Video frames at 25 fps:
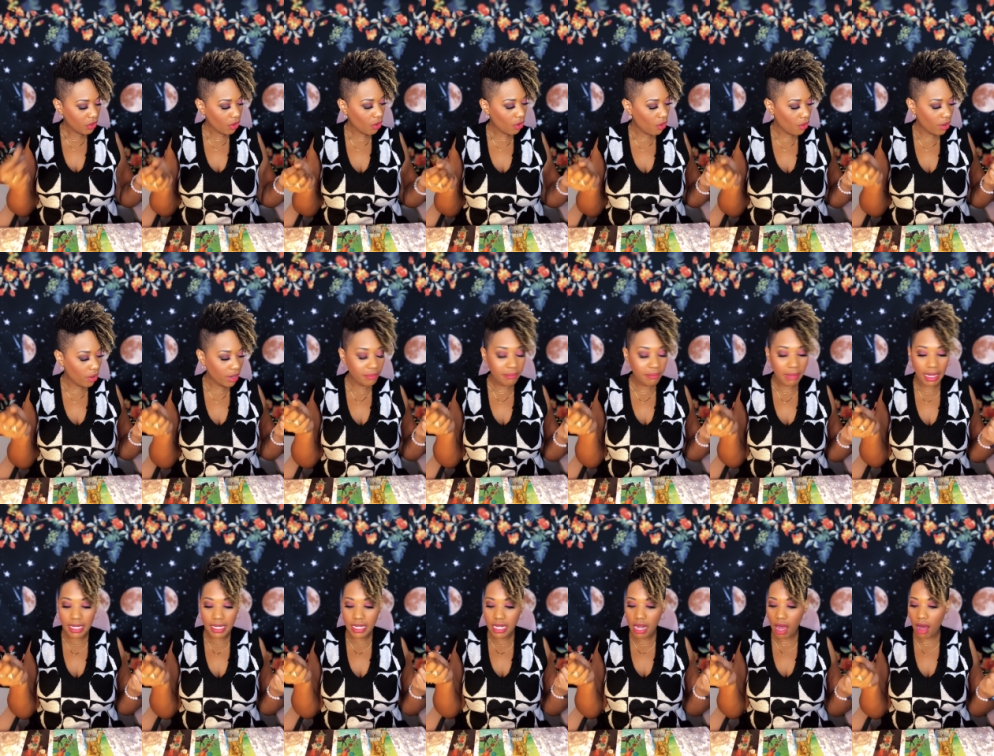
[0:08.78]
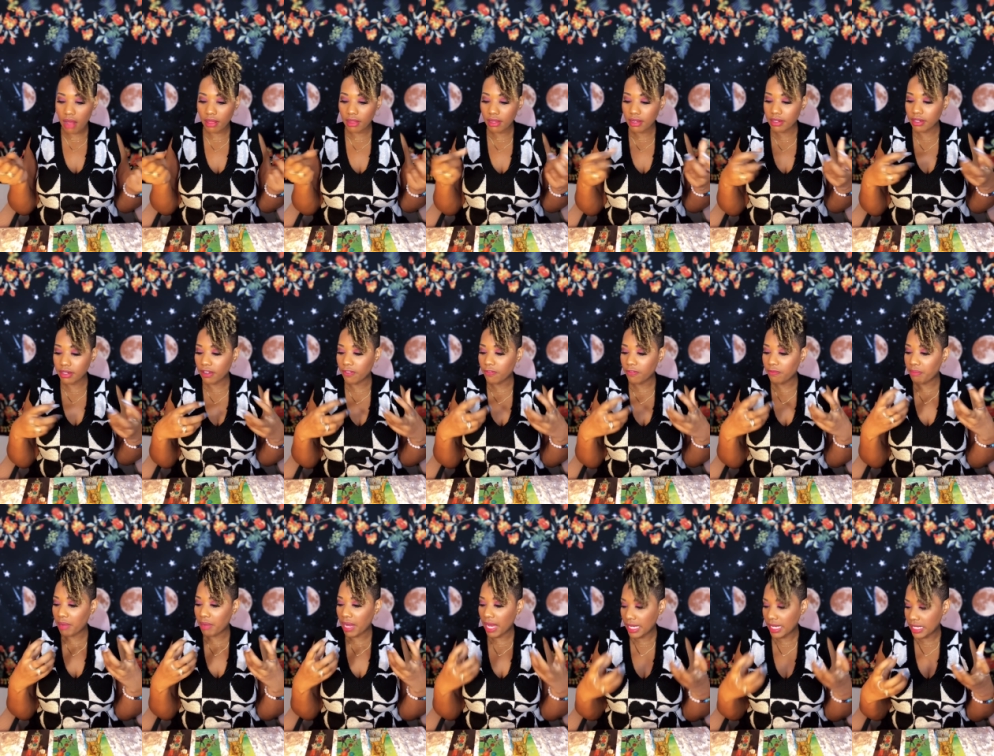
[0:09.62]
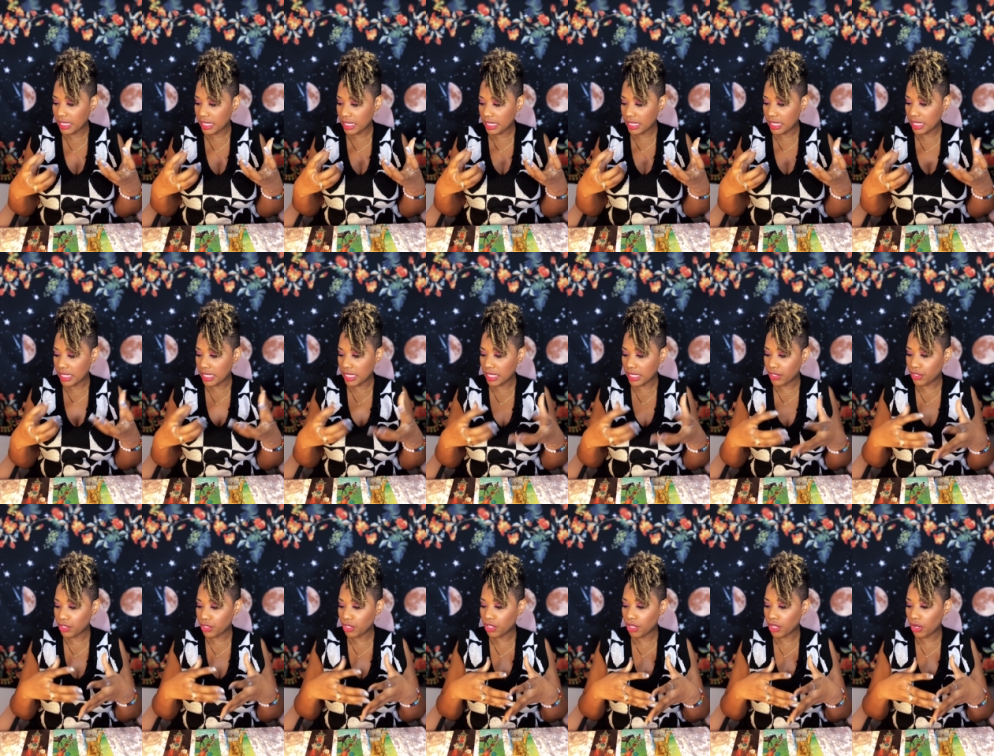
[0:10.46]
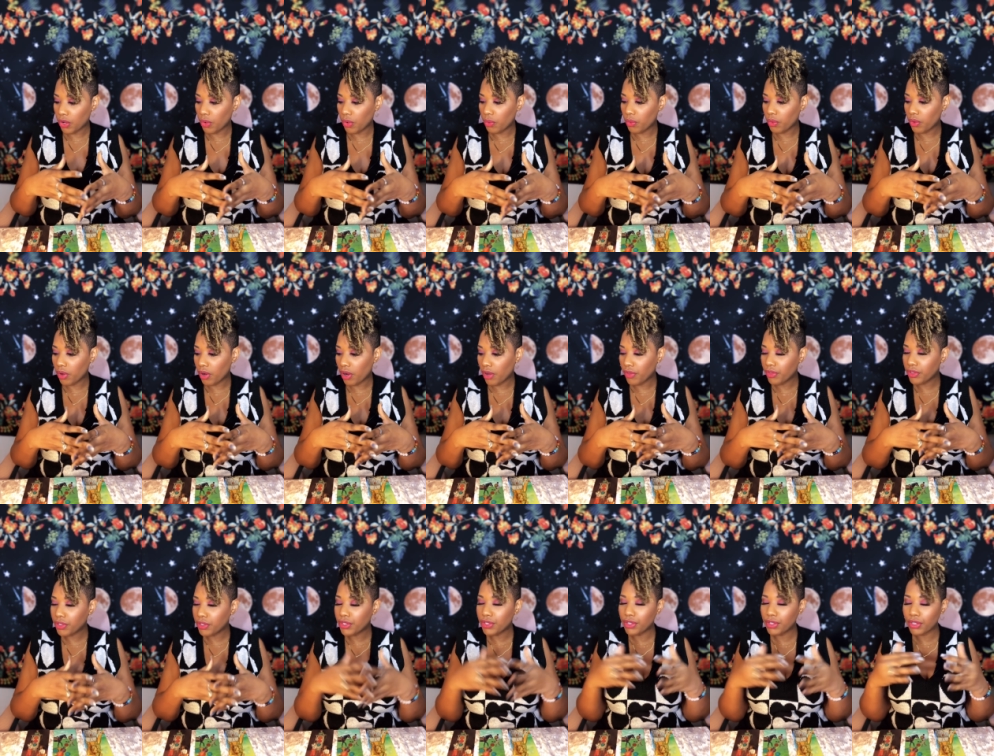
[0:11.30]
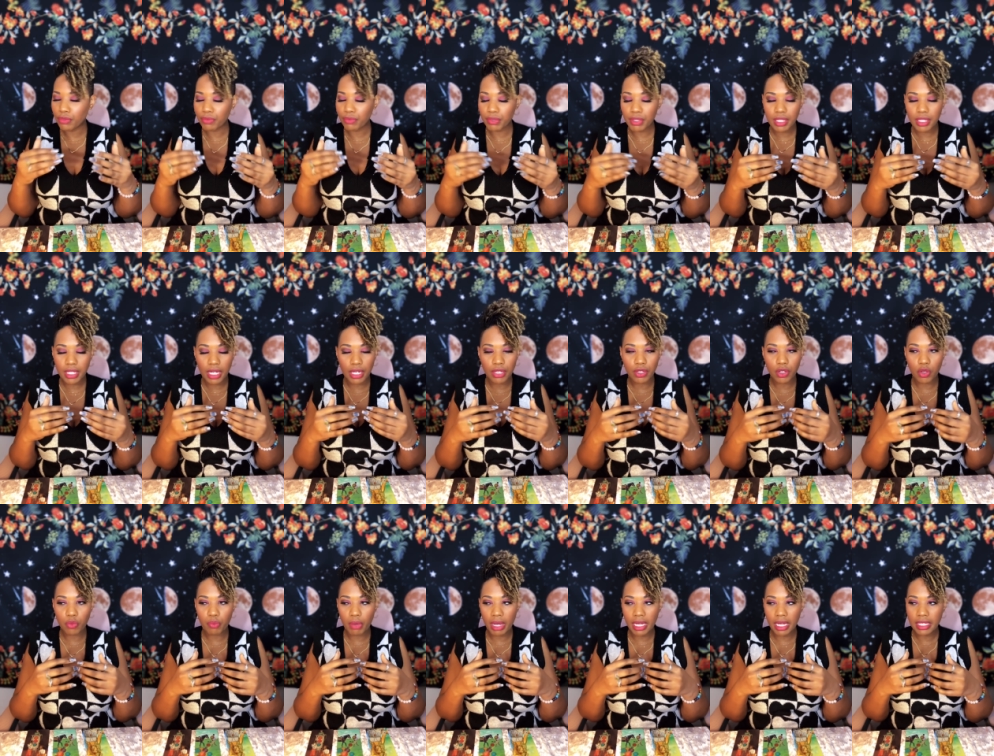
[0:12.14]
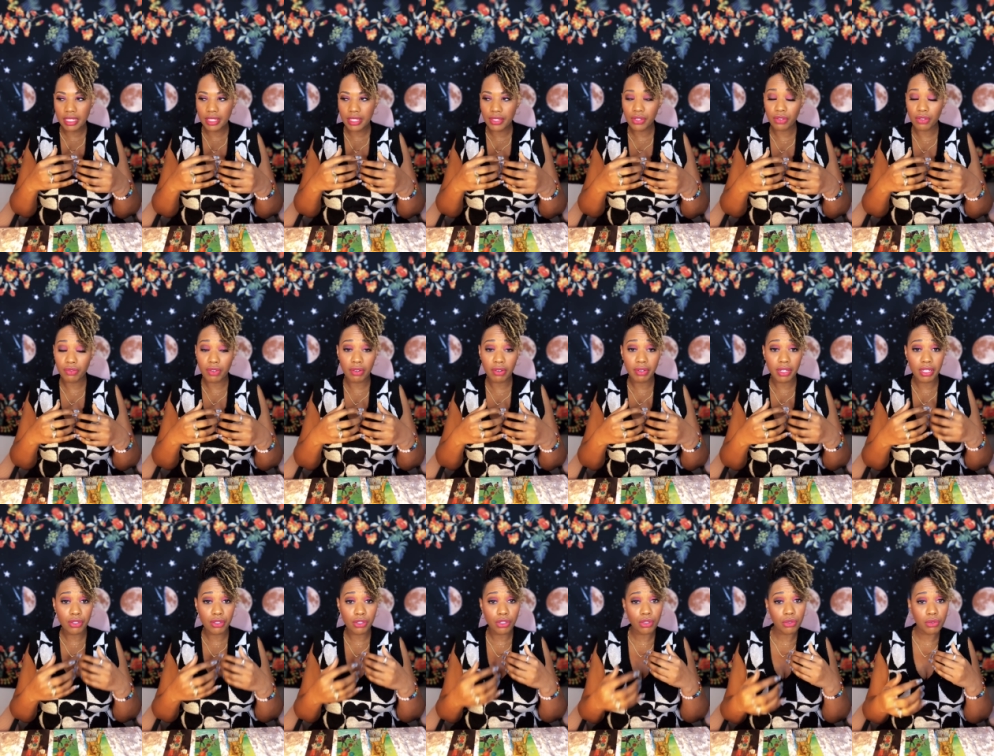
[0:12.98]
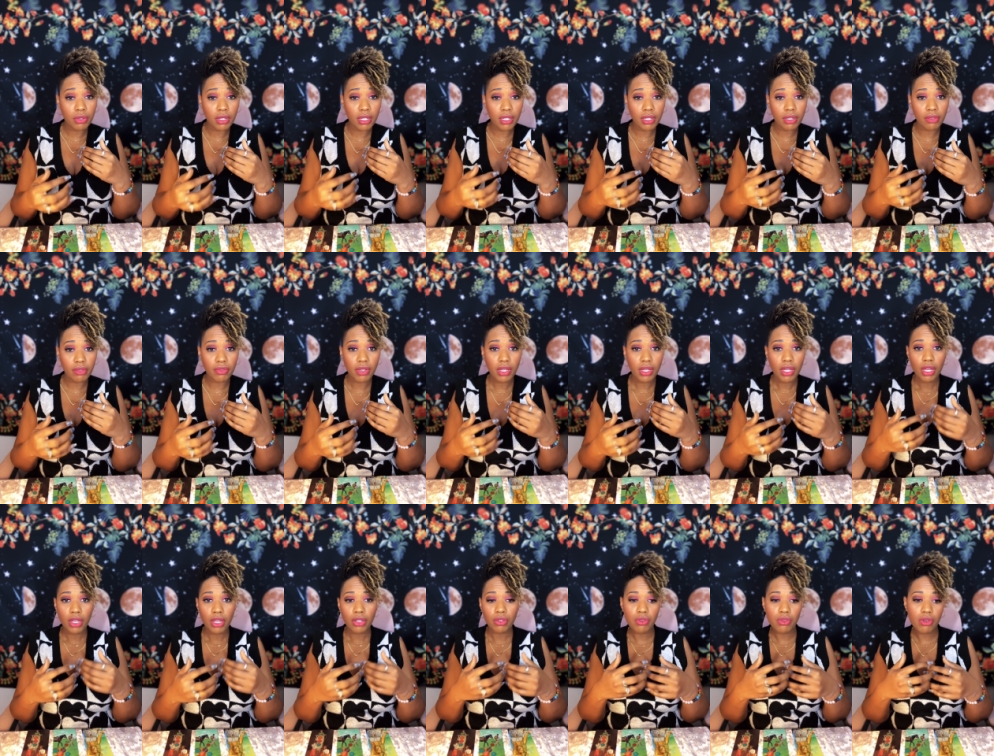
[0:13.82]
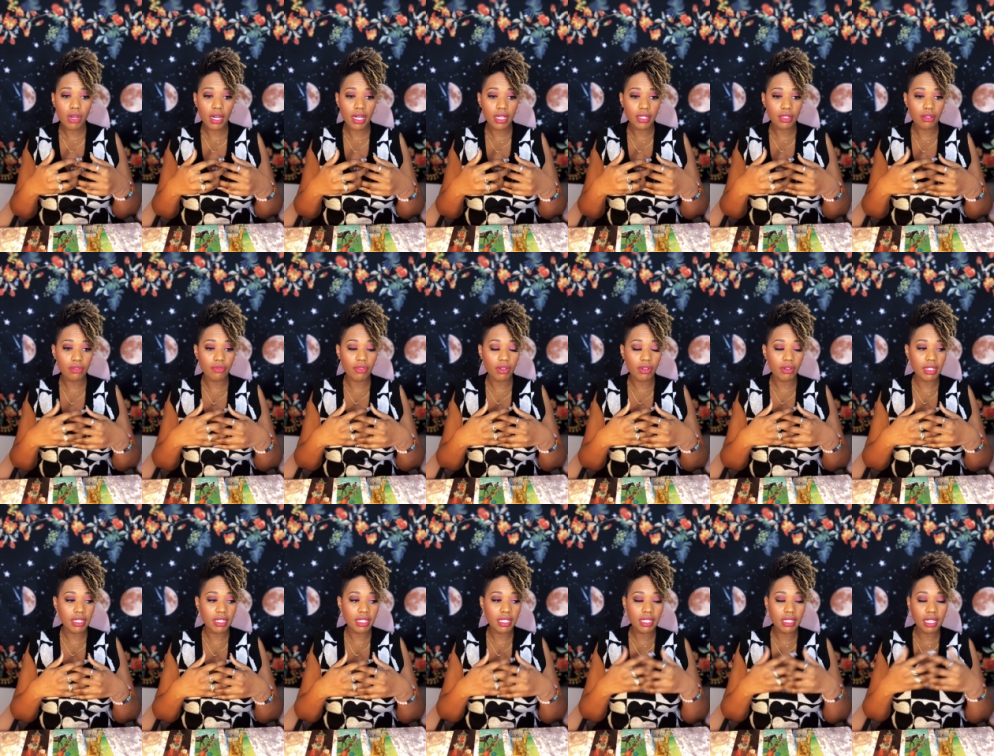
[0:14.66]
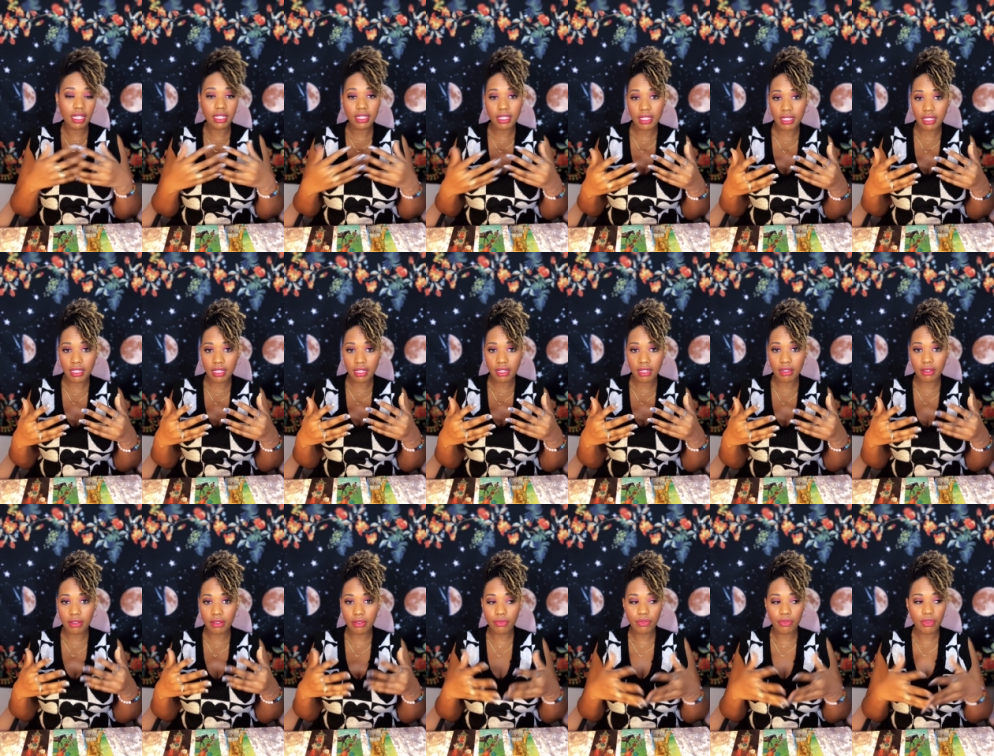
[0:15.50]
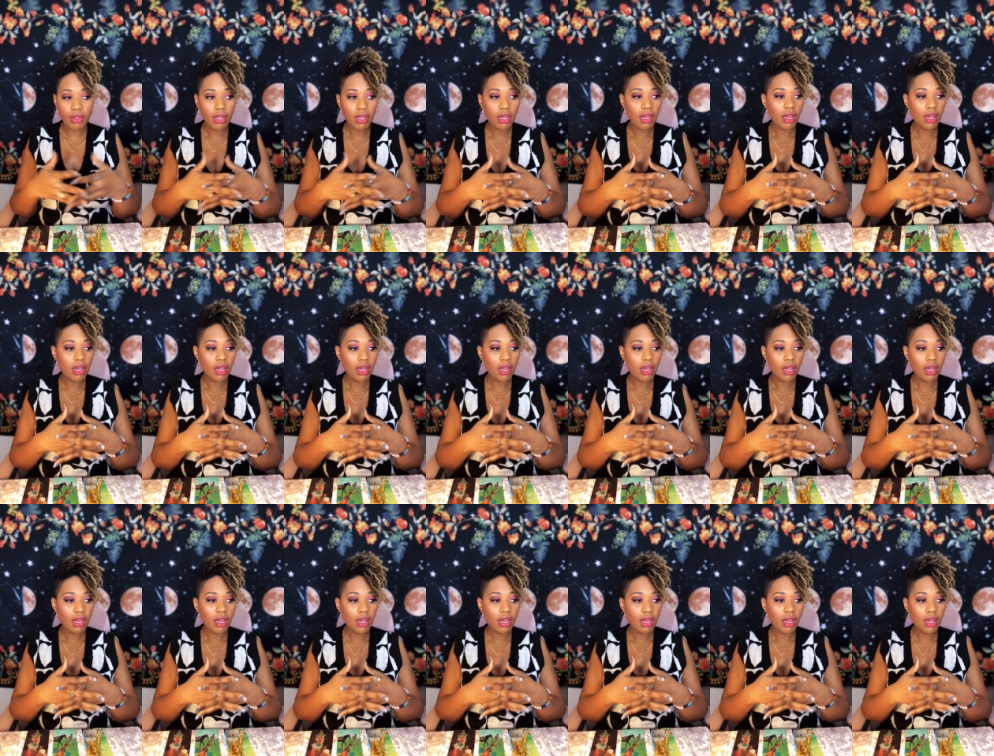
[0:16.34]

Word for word: on my knowledge of Pisces. You know, on the surface, I know Pisces are very intuitive. You guys are very sensitive.